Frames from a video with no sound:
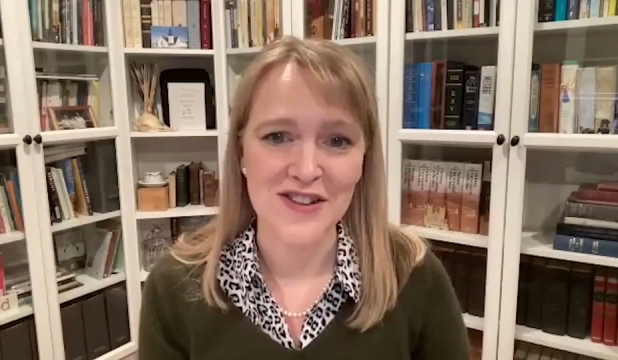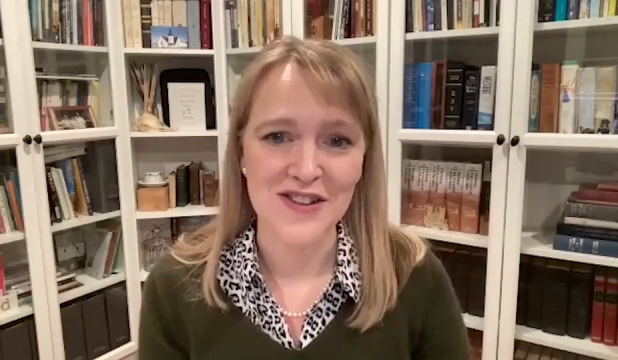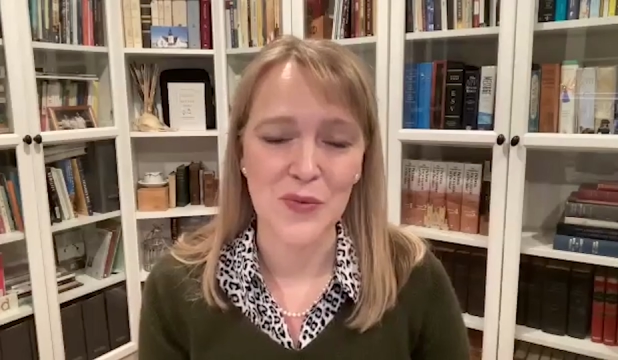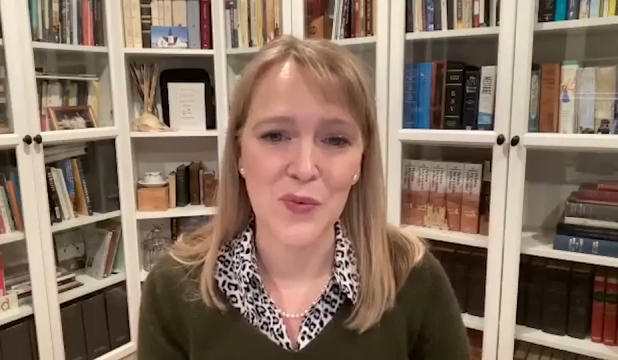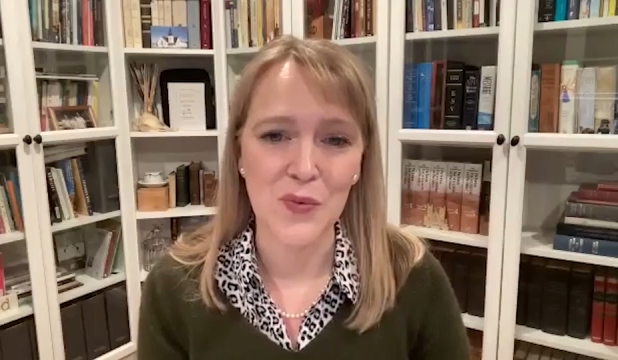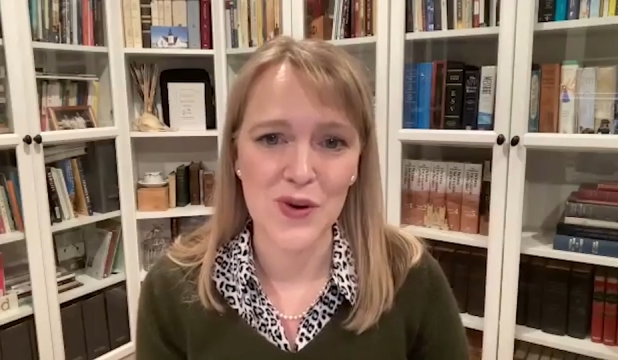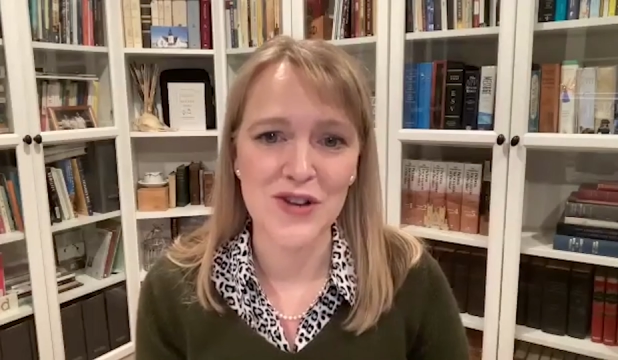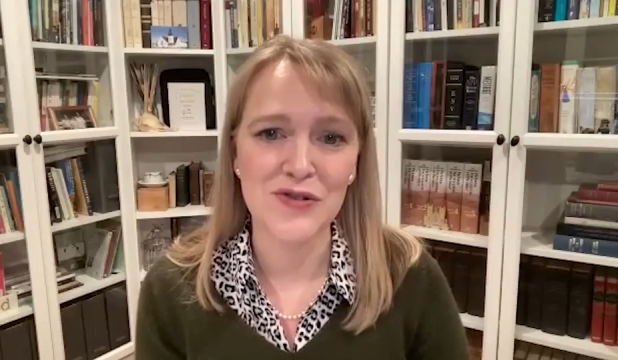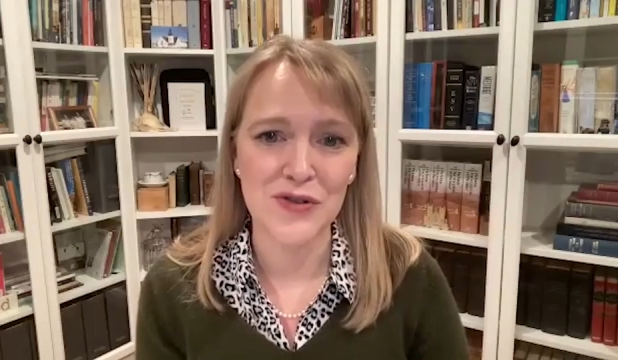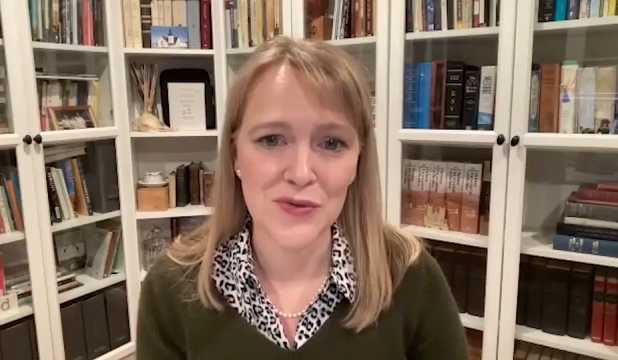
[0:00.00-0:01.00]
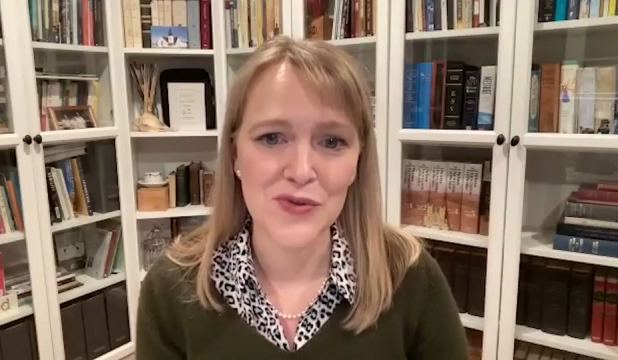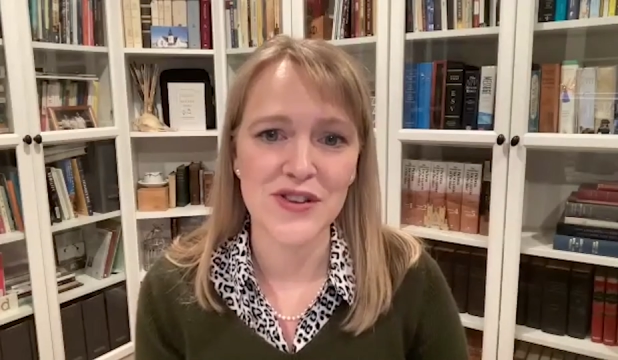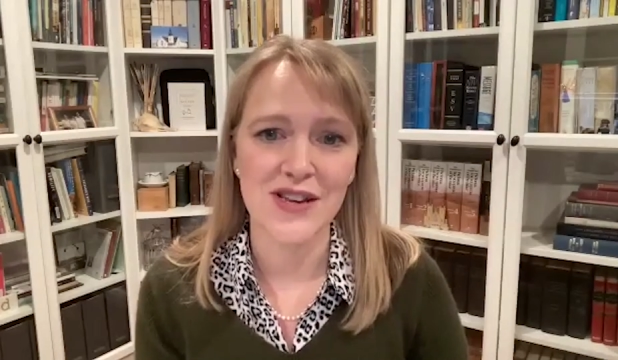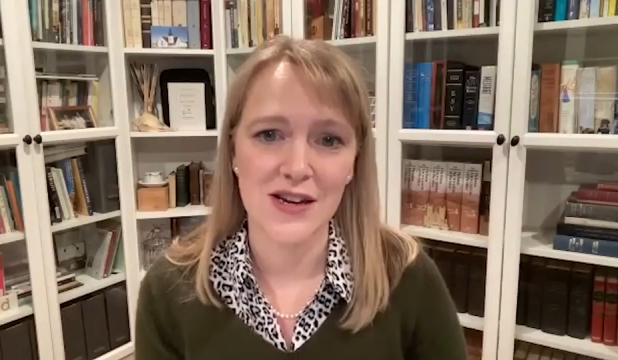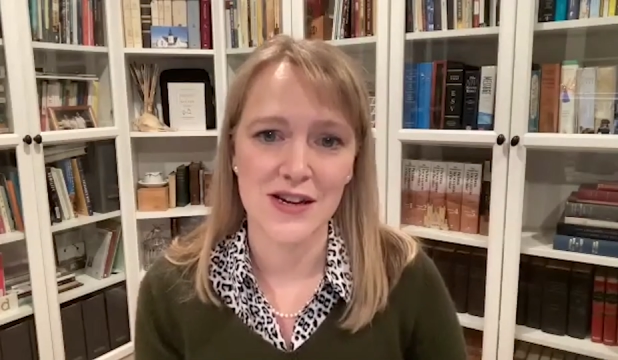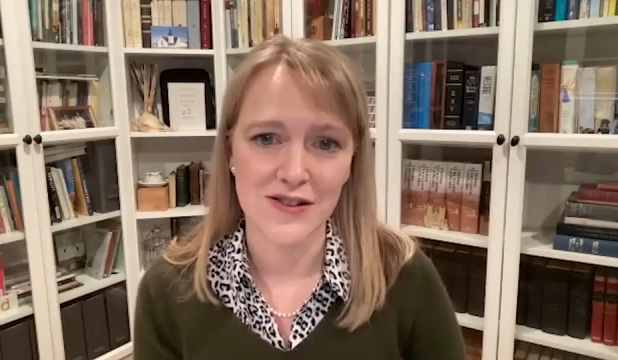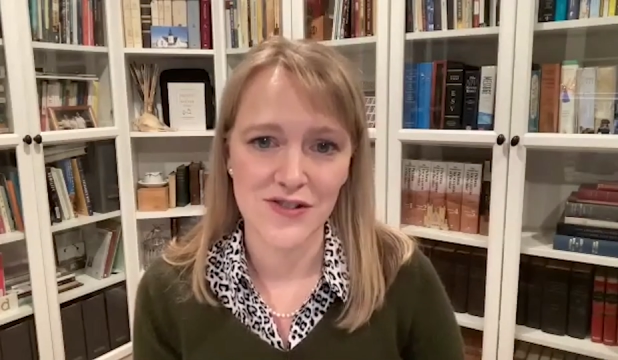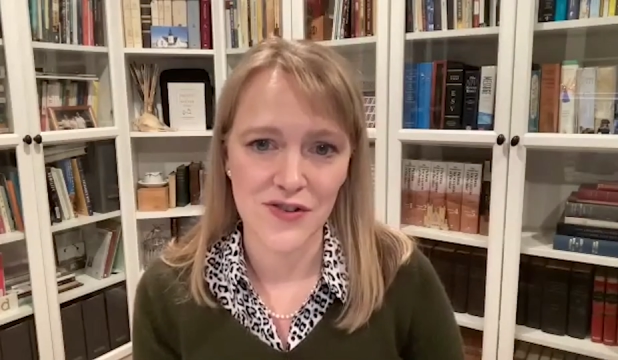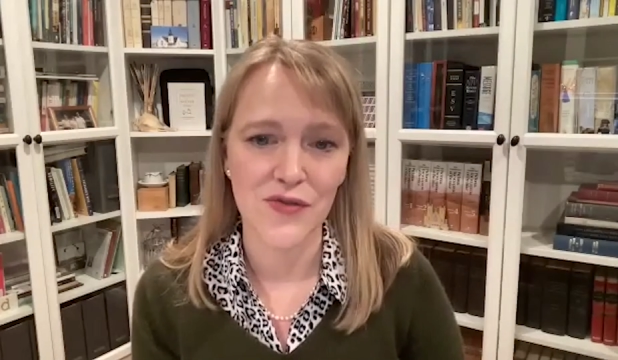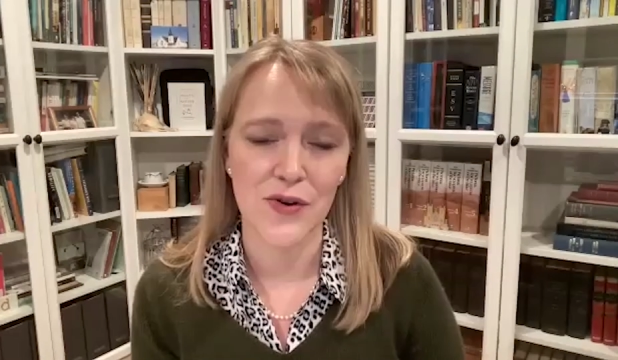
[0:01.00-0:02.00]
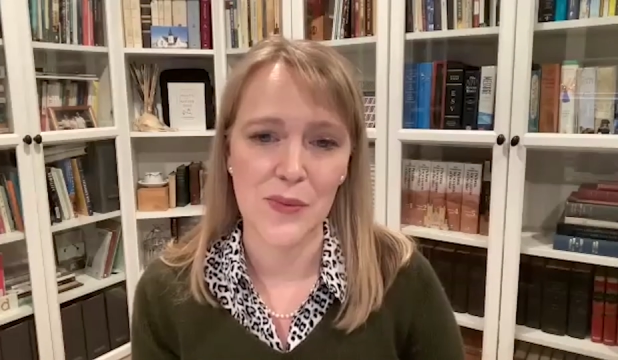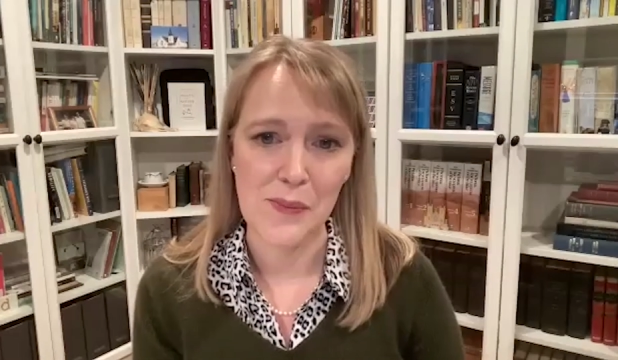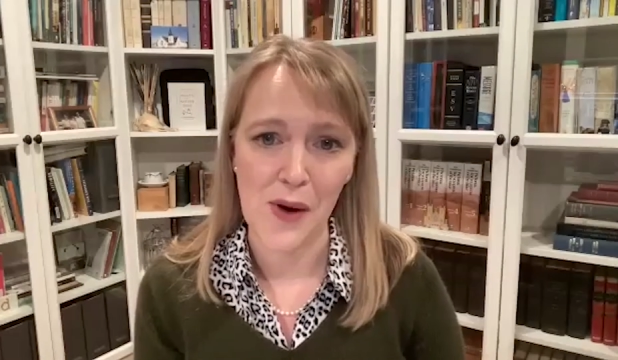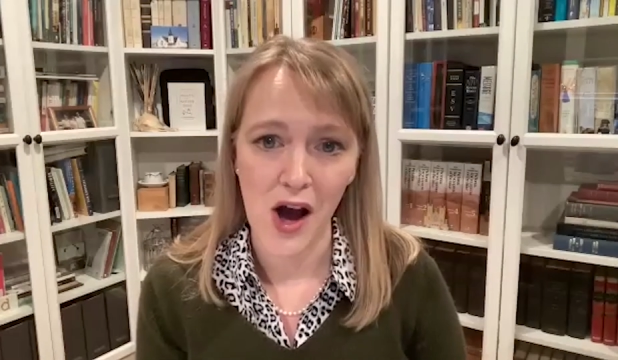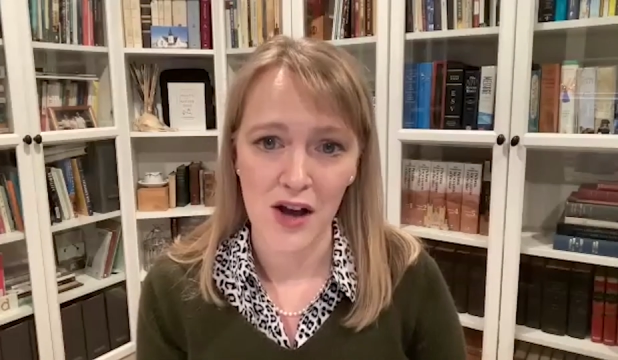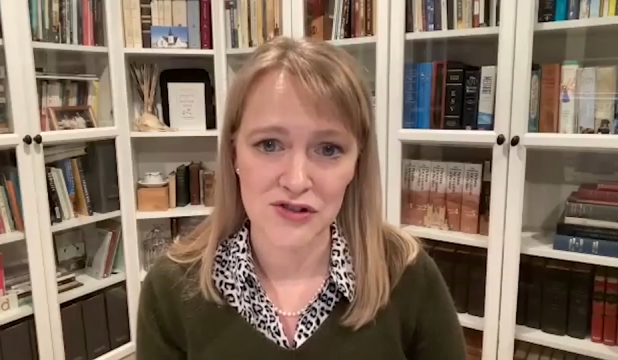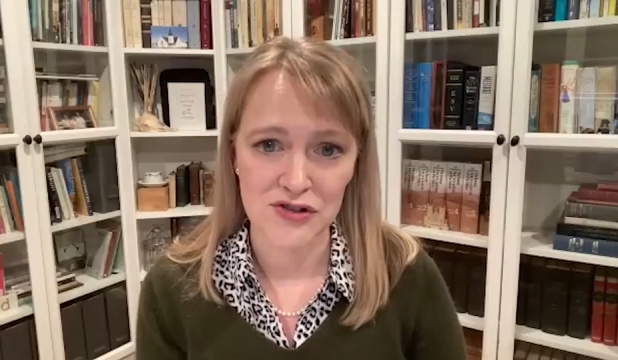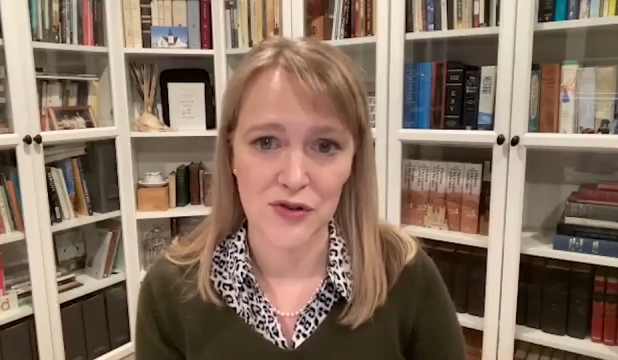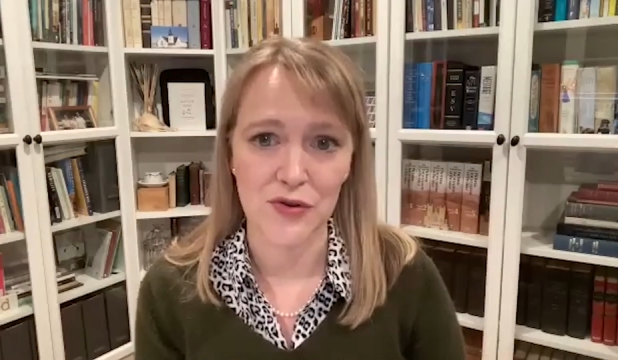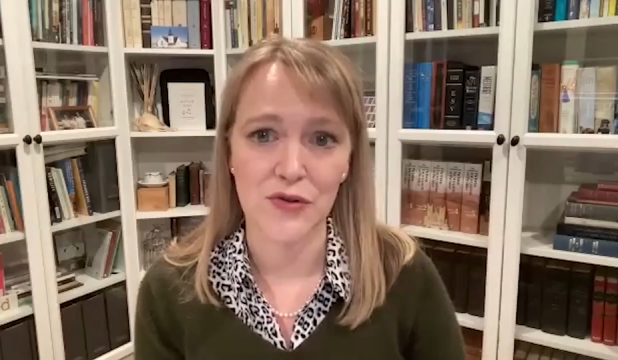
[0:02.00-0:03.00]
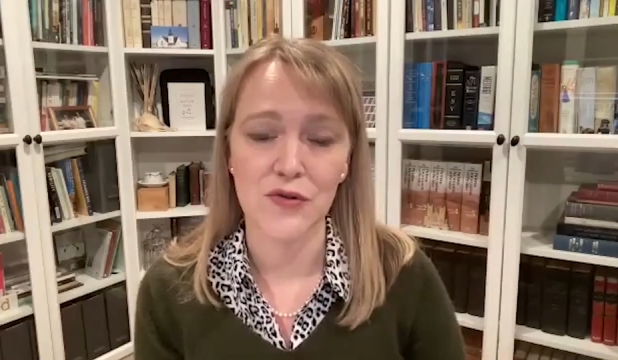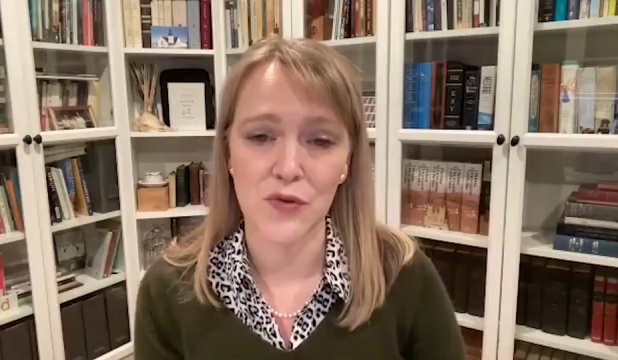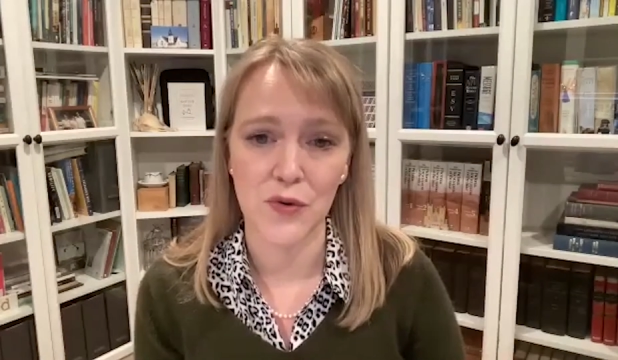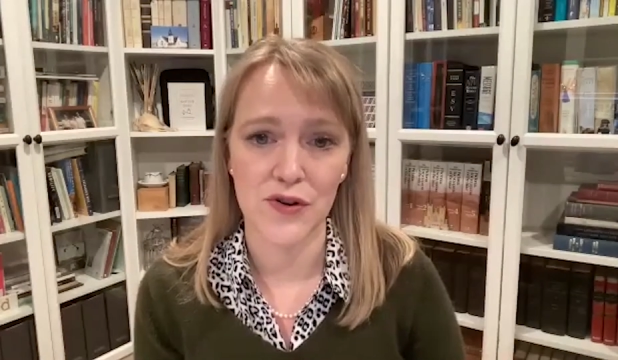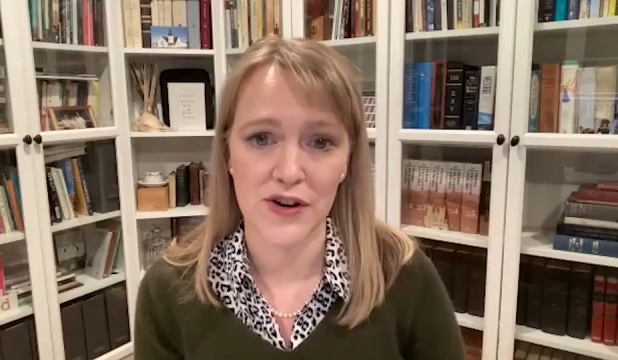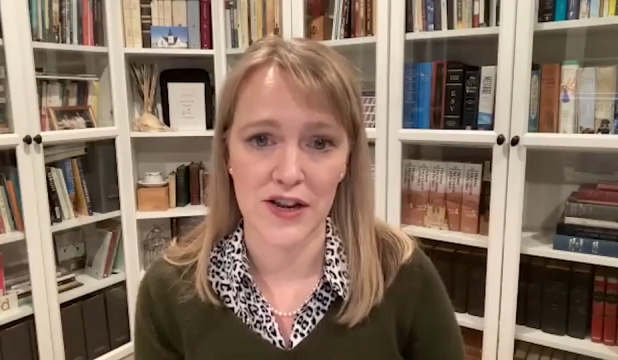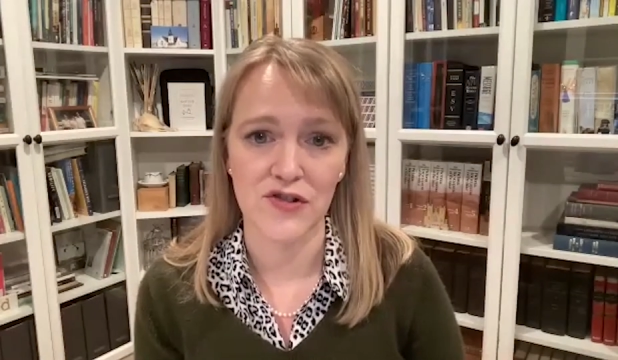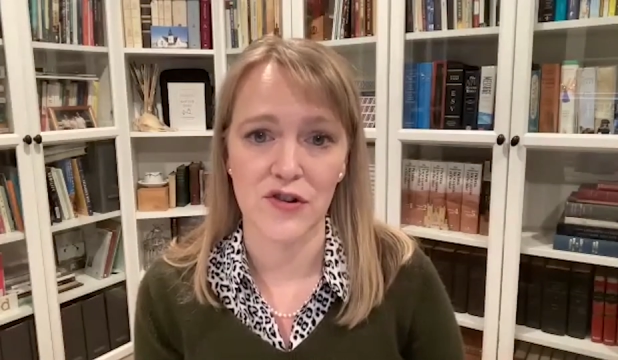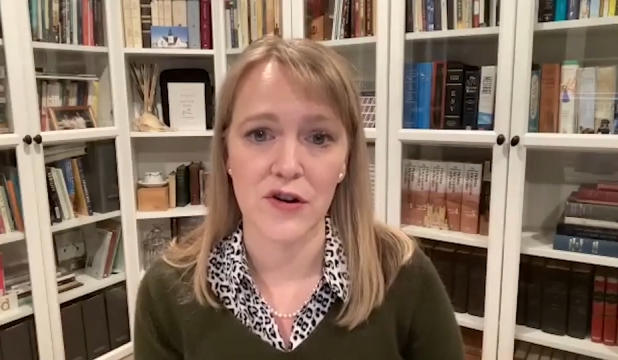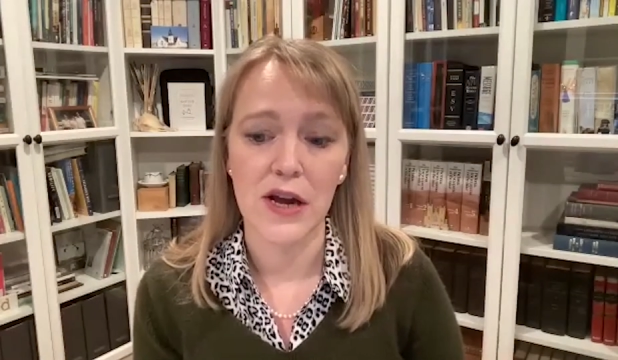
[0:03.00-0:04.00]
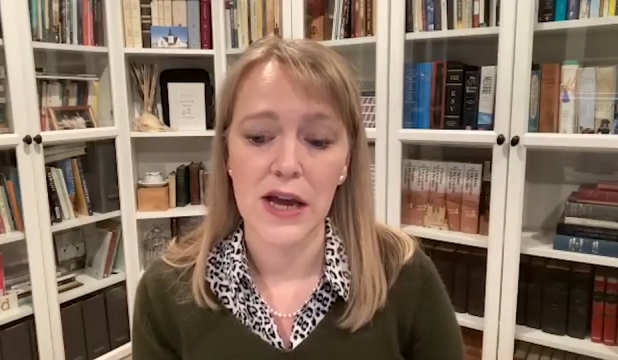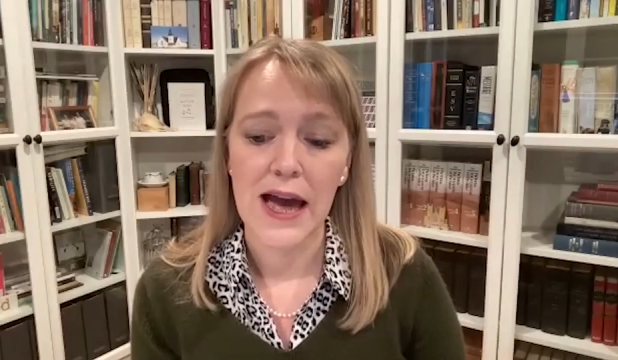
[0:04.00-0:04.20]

So we do see a different posture toward nature.